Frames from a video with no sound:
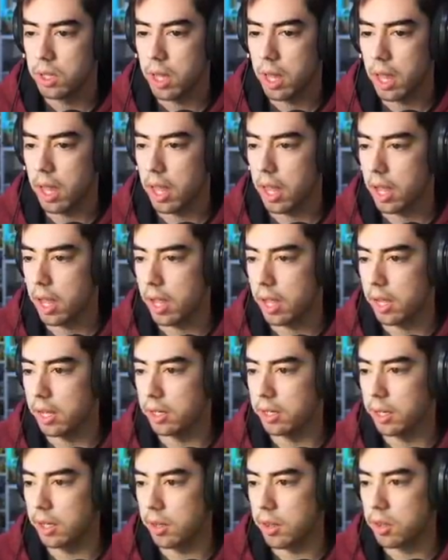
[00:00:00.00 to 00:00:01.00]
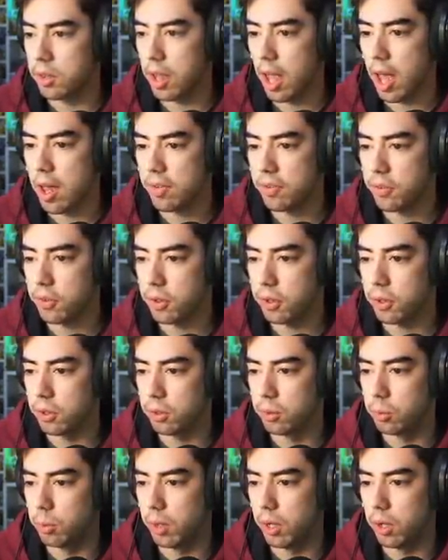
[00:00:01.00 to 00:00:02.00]
And Stafford
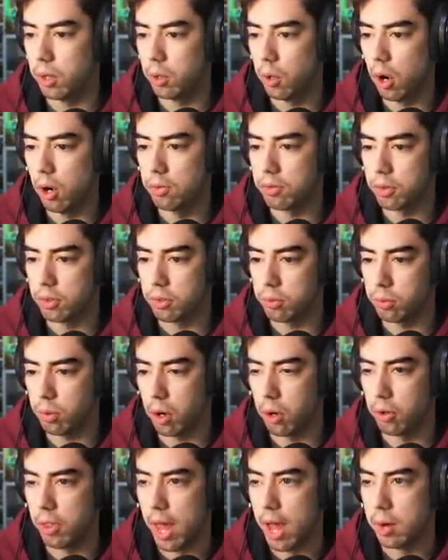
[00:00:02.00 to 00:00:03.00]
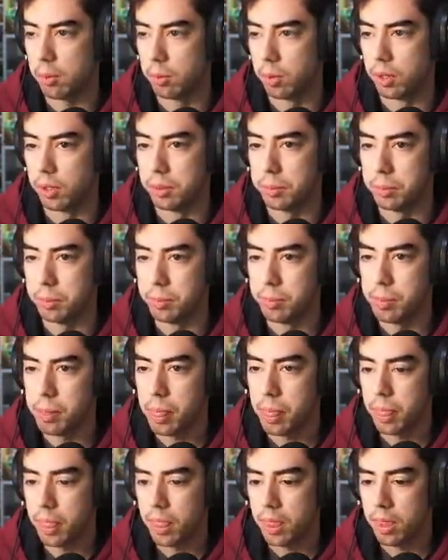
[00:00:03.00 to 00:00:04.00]
will overthrow that one.
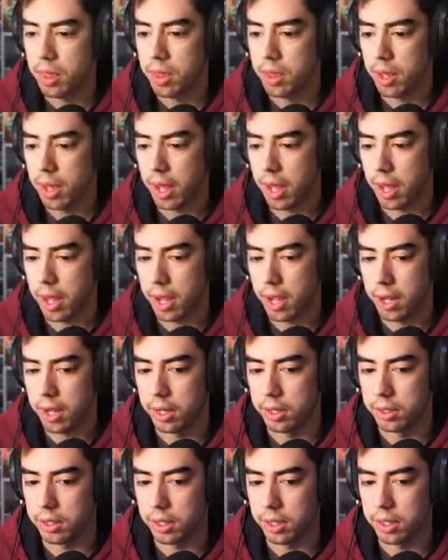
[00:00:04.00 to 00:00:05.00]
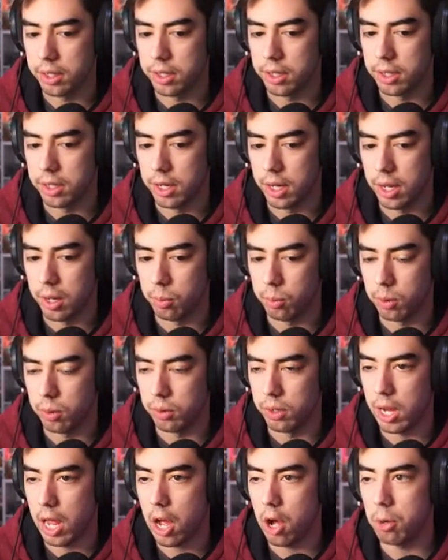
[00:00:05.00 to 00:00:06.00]
And it will
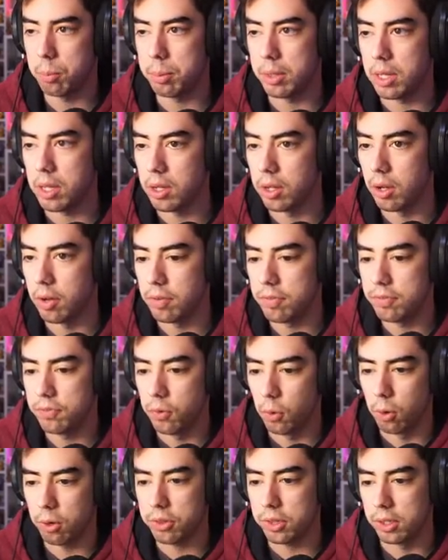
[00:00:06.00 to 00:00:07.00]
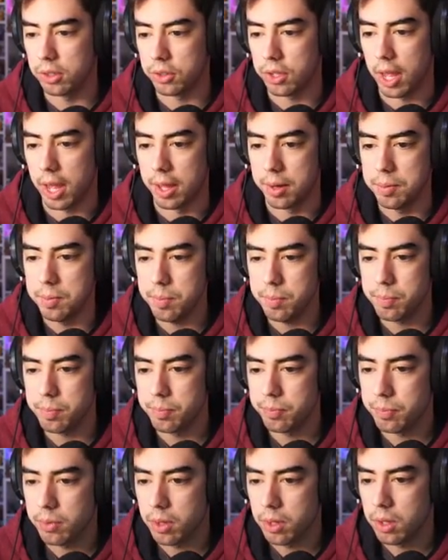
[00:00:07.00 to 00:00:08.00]
now be a fourth and 10.
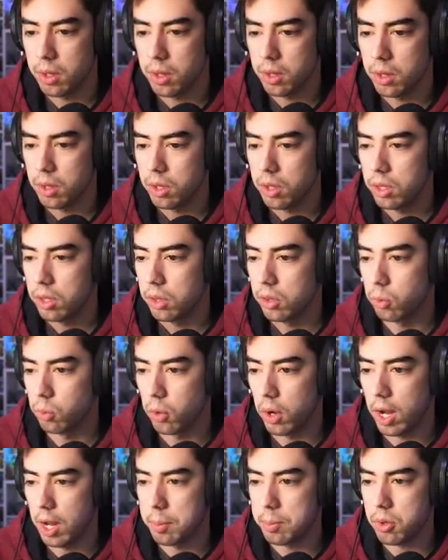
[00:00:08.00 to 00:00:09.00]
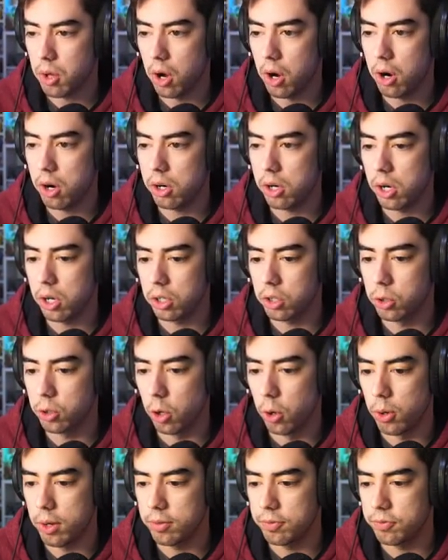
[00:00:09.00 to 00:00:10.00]
The Rams are
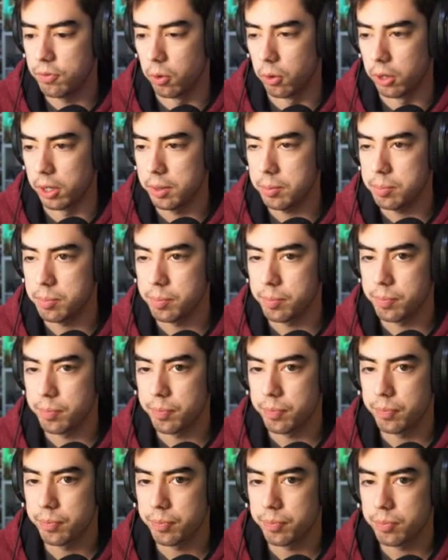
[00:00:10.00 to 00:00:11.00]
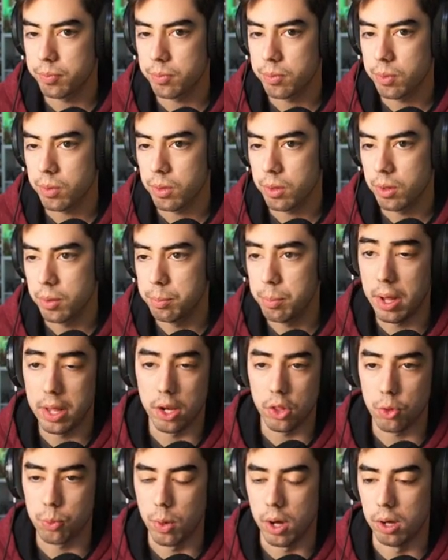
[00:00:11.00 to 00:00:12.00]
going for it. Might
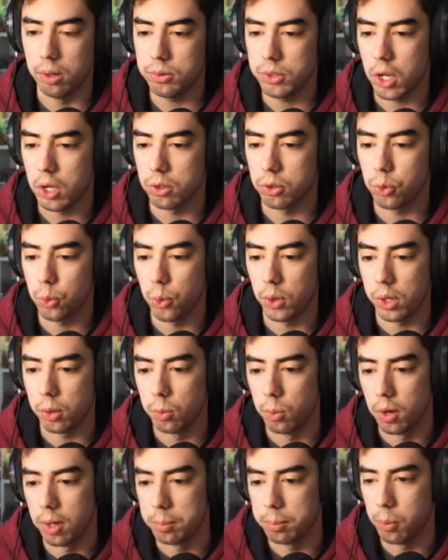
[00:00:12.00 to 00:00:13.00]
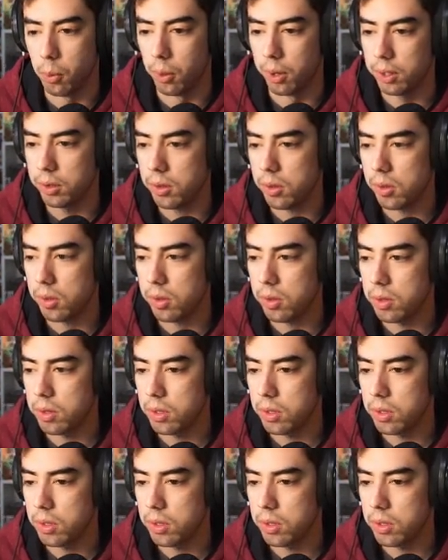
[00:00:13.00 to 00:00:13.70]
as well, down 21 points.